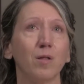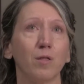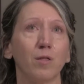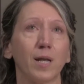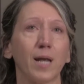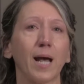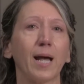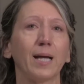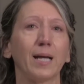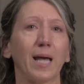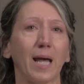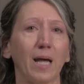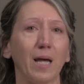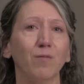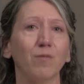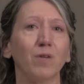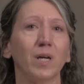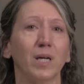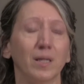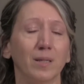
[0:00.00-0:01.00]
that I
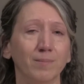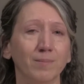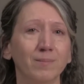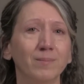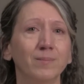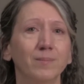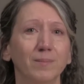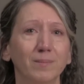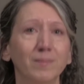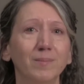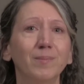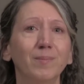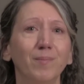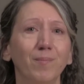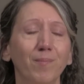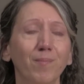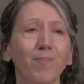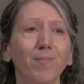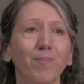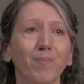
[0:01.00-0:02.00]
gave him
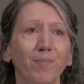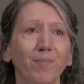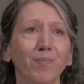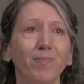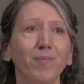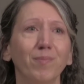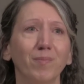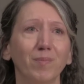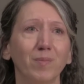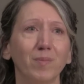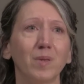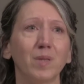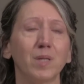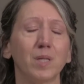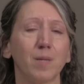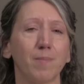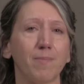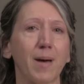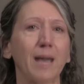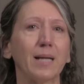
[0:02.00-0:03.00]

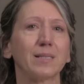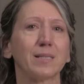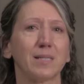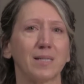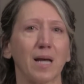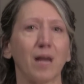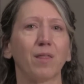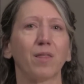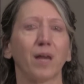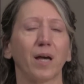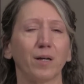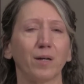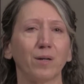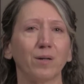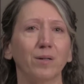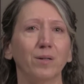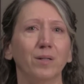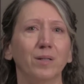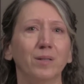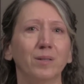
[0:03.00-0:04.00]
the best death I
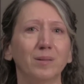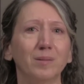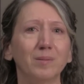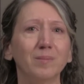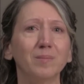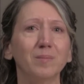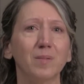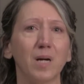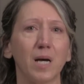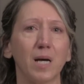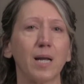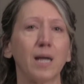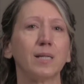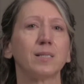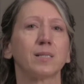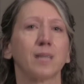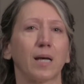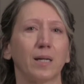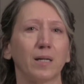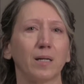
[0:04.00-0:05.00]
could. And I
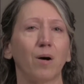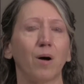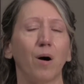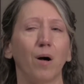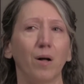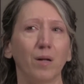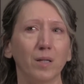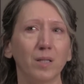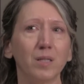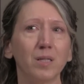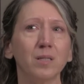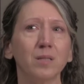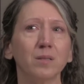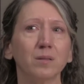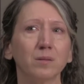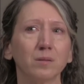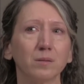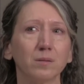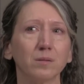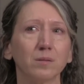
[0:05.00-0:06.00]
said it all,
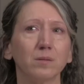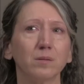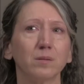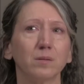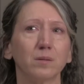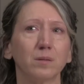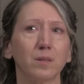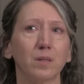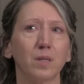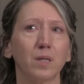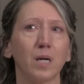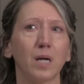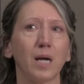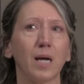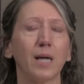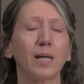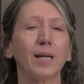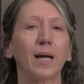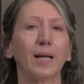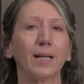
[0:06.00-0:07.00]

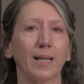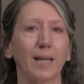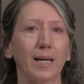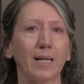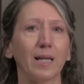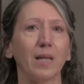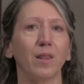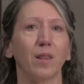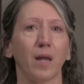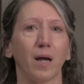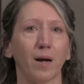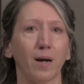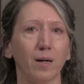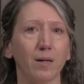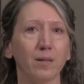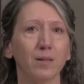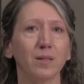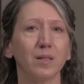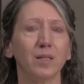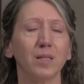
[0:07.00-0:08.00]
and I laid it
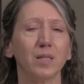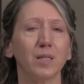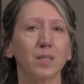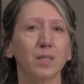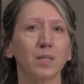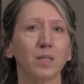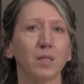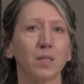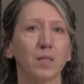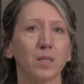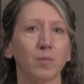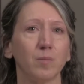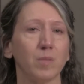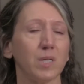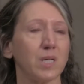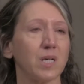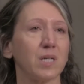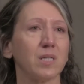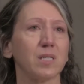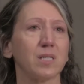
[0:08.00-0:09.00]
there
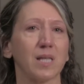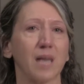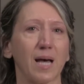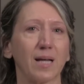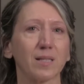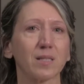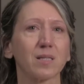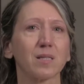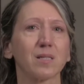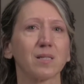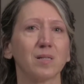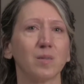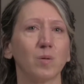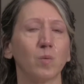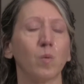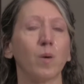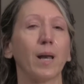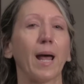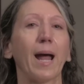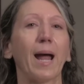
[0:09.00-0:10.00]
because that's
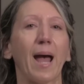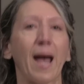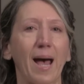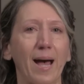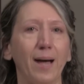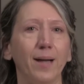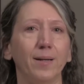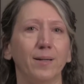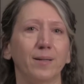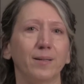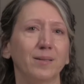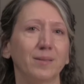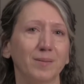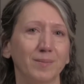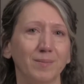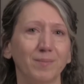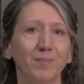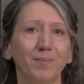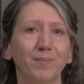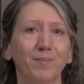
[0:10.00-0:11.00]
what I had.
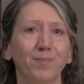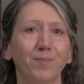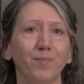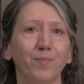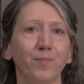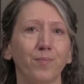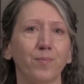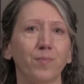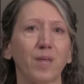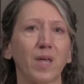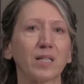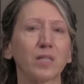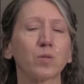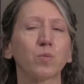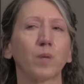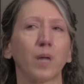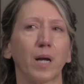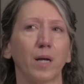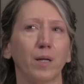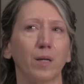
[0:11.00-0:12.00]

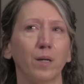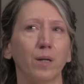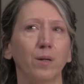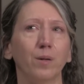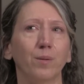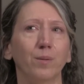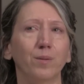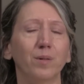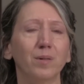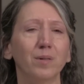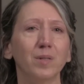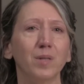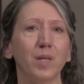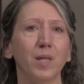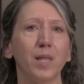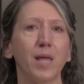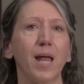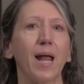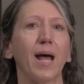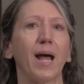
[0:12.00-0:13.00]
That's what I knew
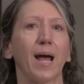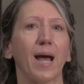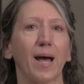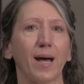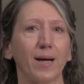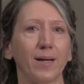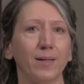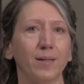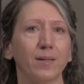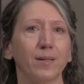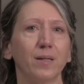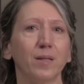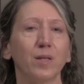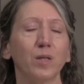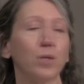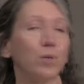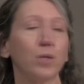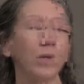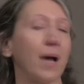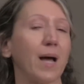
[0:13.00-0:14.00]
that I had.
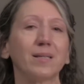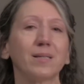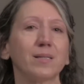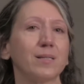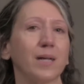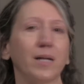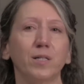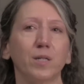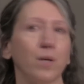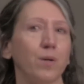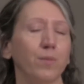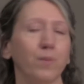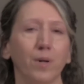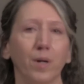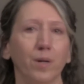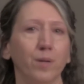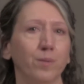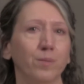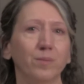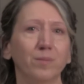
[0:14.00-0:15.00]
The rest I don't
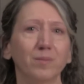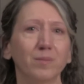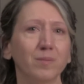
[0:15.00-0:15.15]
know.